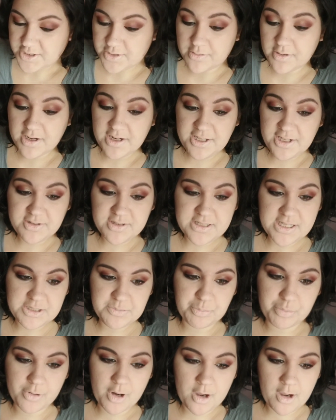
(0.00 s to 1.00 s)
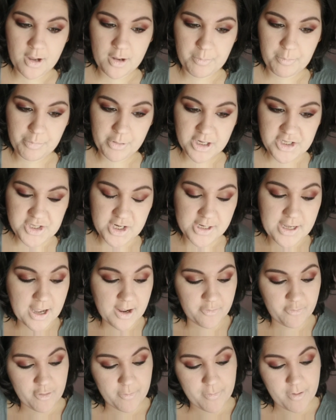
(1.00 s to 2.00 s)
So I'm gonna use this brush I
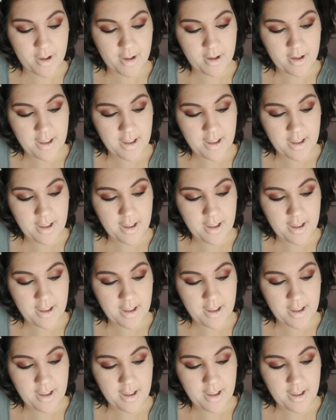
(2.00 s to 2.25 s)
got from